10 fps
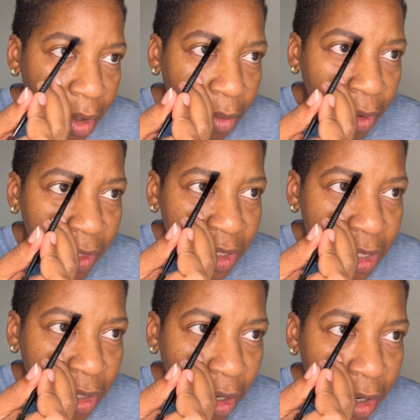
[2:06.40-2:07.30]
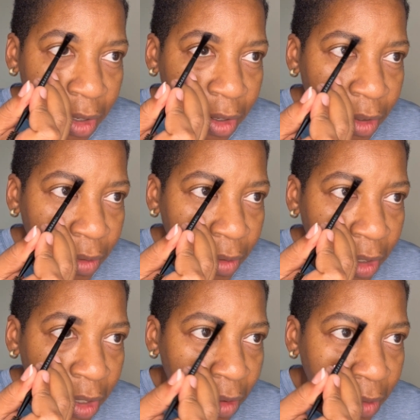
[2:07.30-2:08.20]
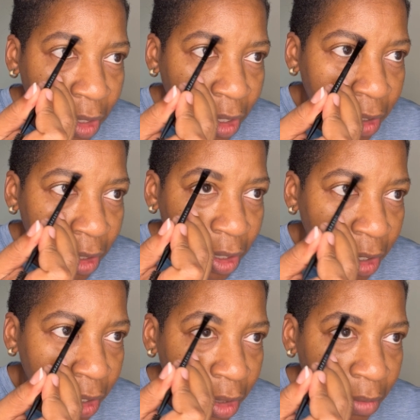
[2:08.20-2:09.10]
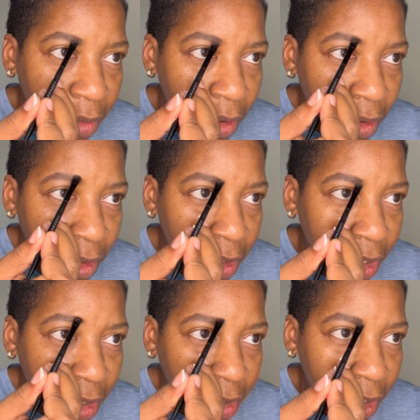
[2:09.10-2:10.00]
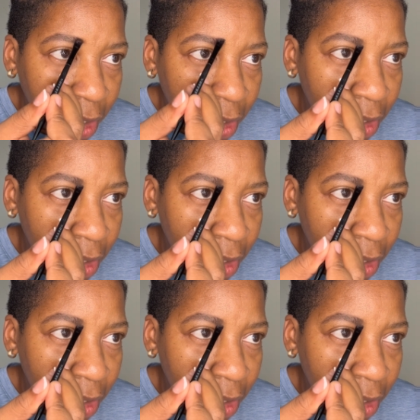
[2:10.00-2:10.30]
Well, this is harder doing it without looking in the mirror than I thought.